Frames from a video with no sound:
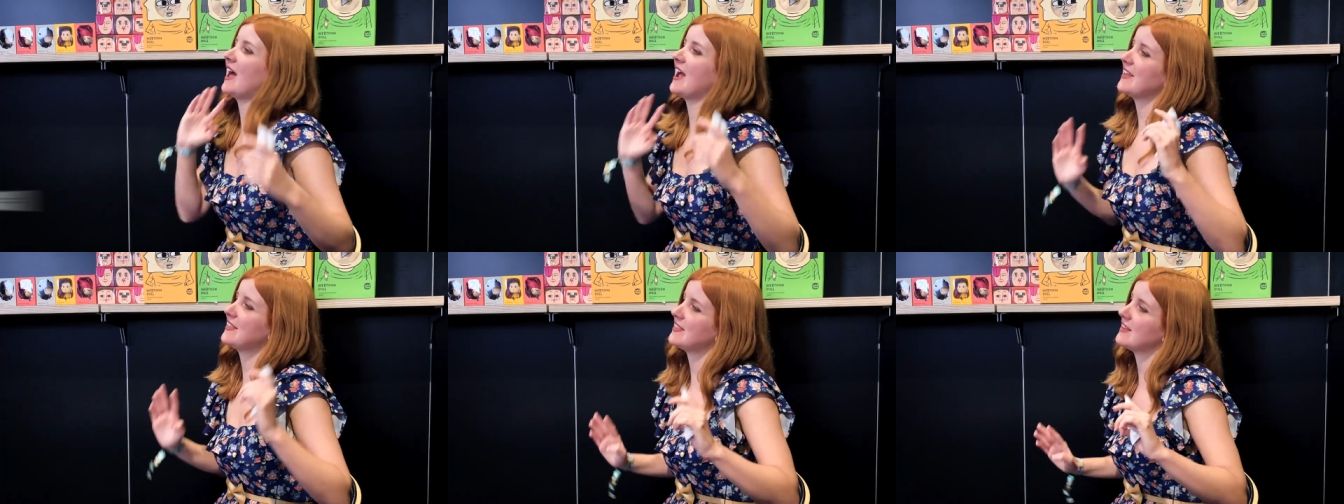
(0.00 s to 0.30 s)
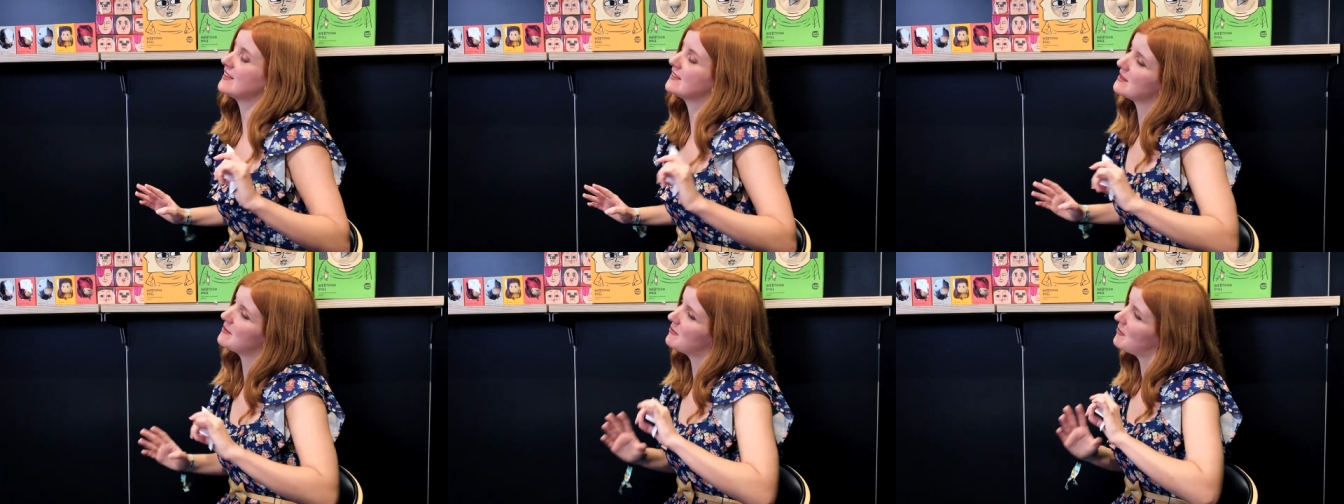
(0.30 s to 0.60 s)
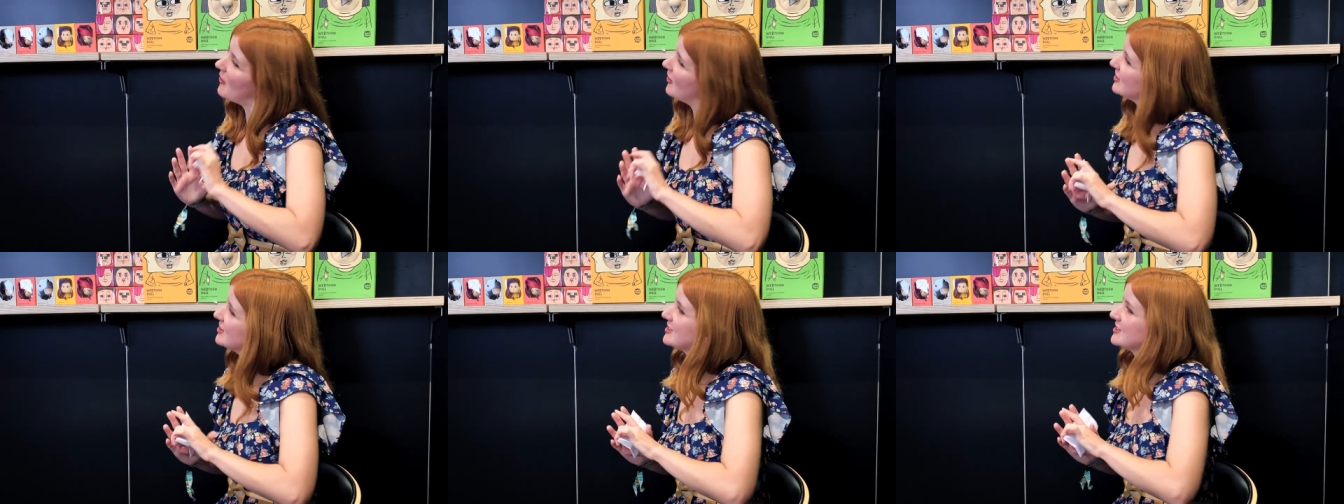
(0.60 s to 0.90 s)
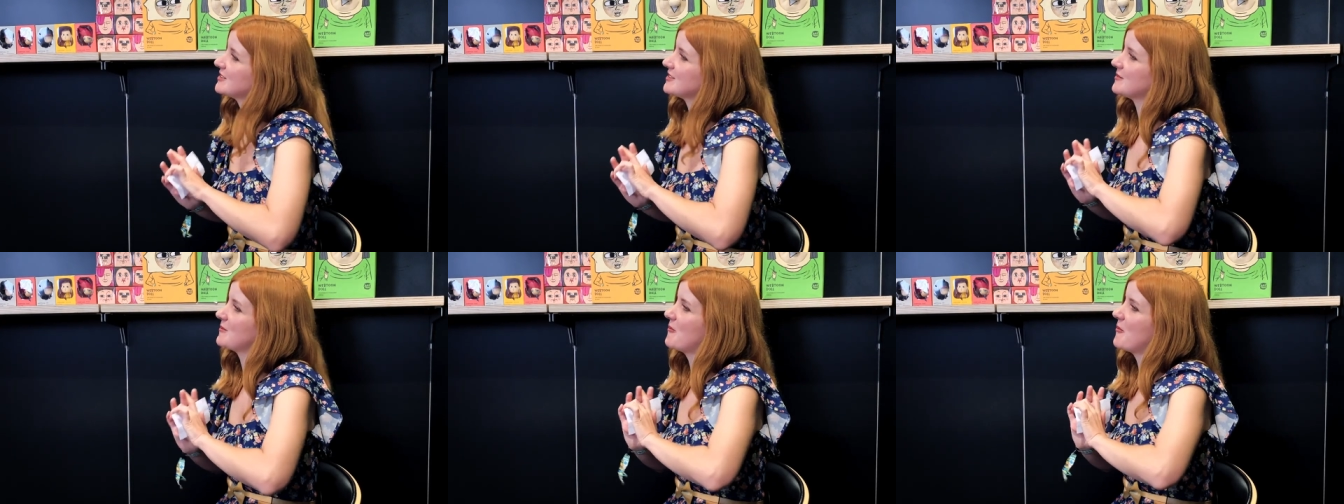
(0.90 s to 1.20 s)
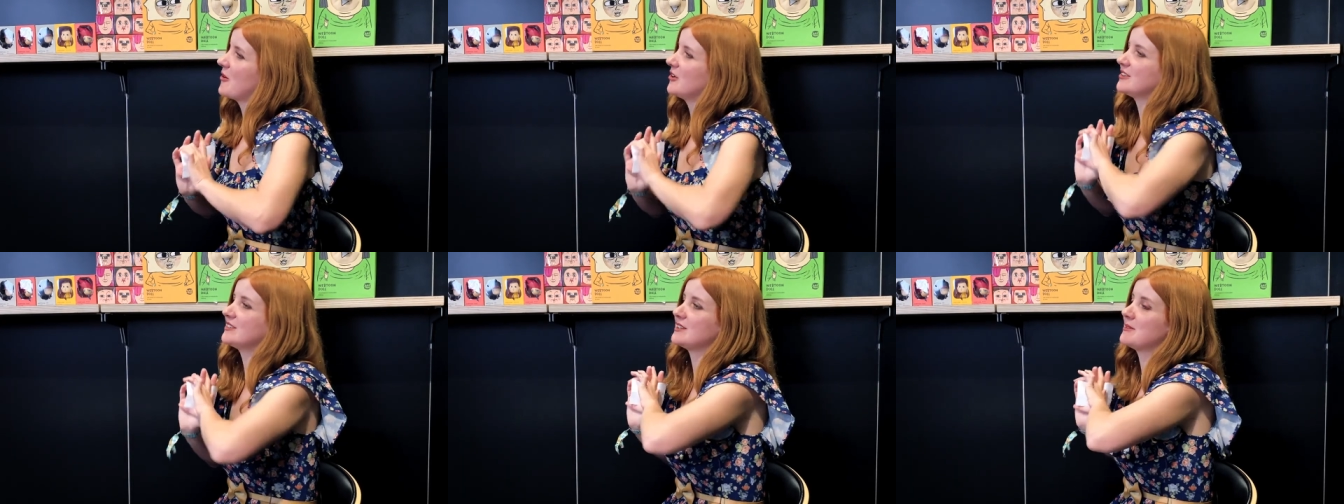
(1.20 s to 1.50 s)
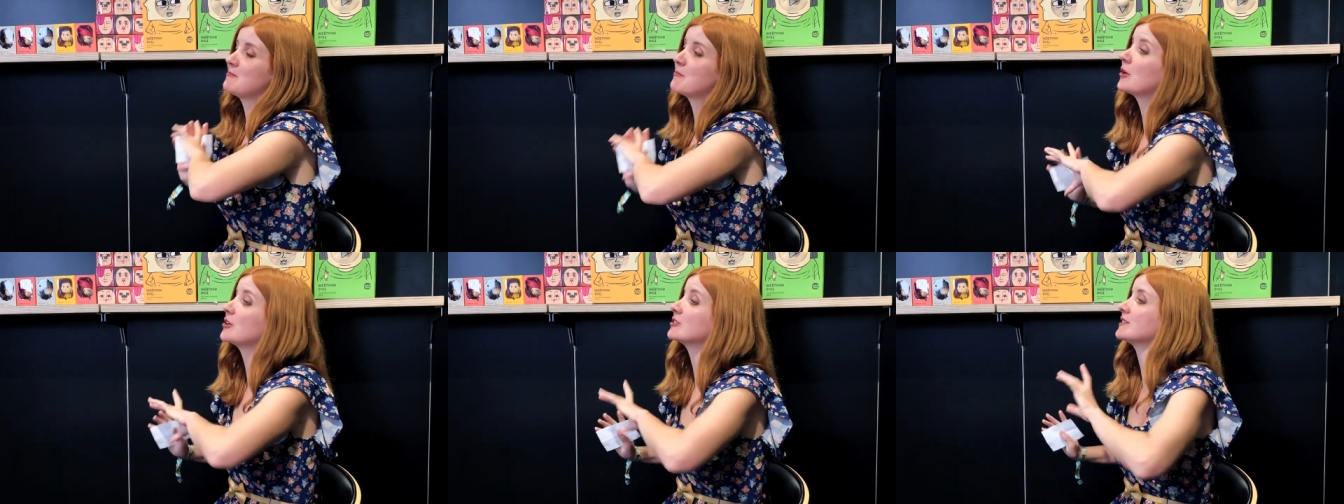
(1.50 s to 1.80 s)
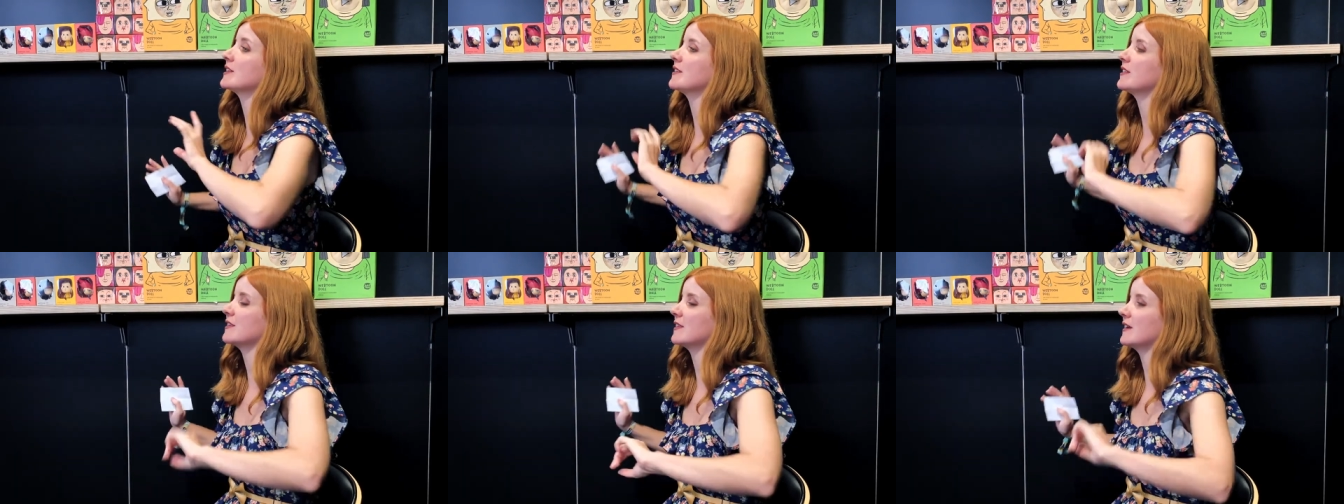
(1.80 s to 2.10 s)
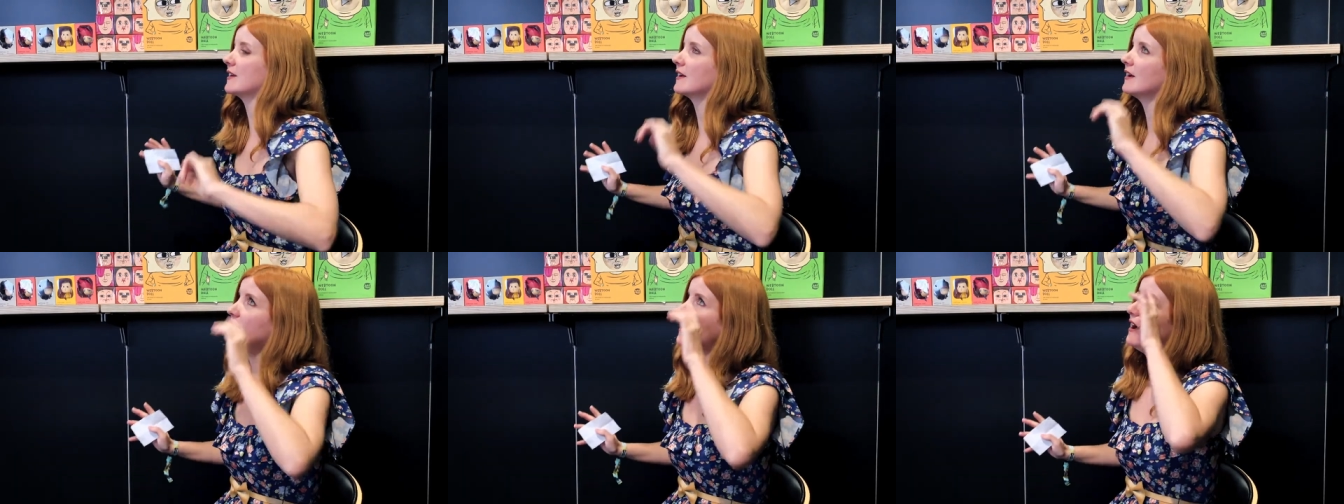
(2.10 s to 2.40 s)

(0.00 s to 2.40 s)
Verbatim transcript: I think the most, most important thing